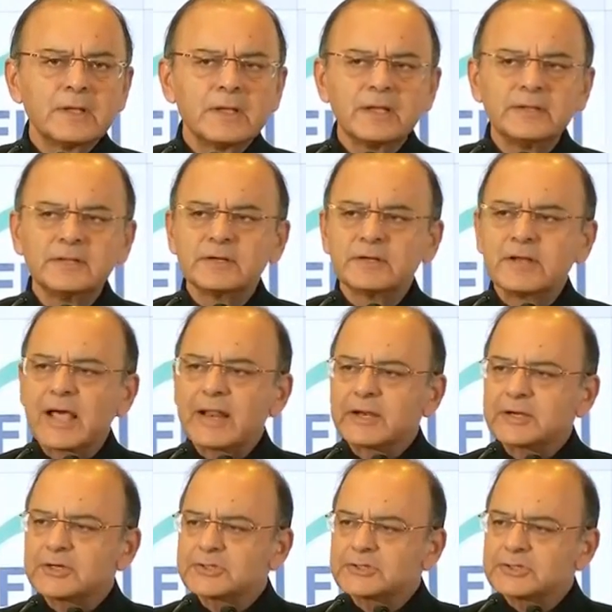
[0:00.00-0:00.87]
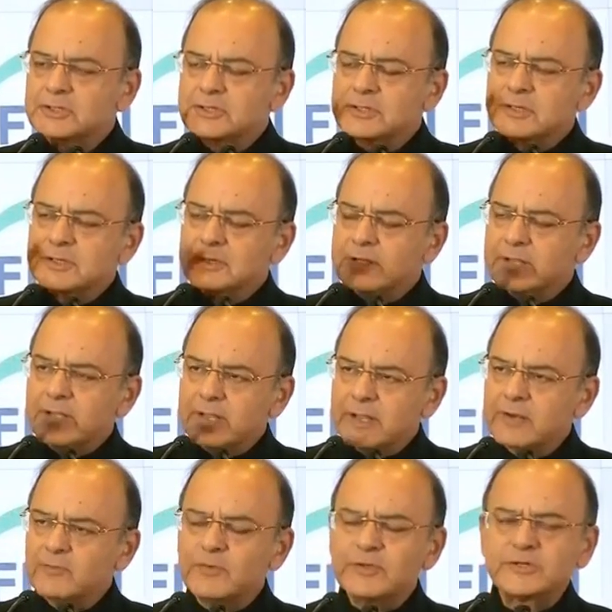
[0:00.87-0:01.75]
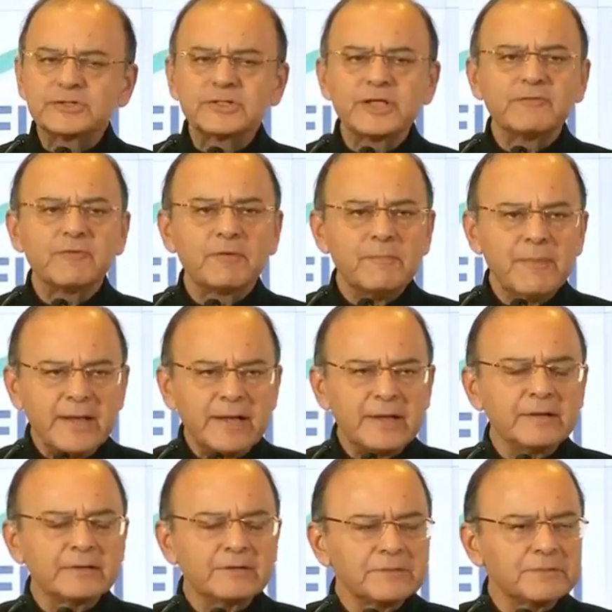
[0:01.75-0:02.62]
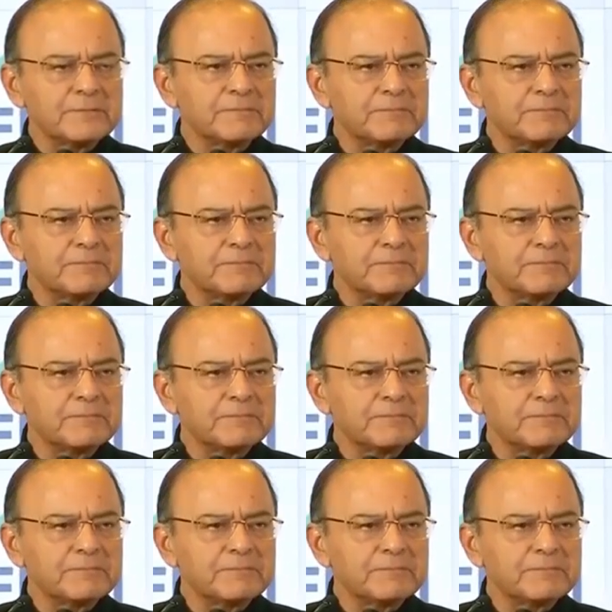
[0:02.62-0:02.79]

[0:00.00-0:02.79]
in the direction in which they were meant.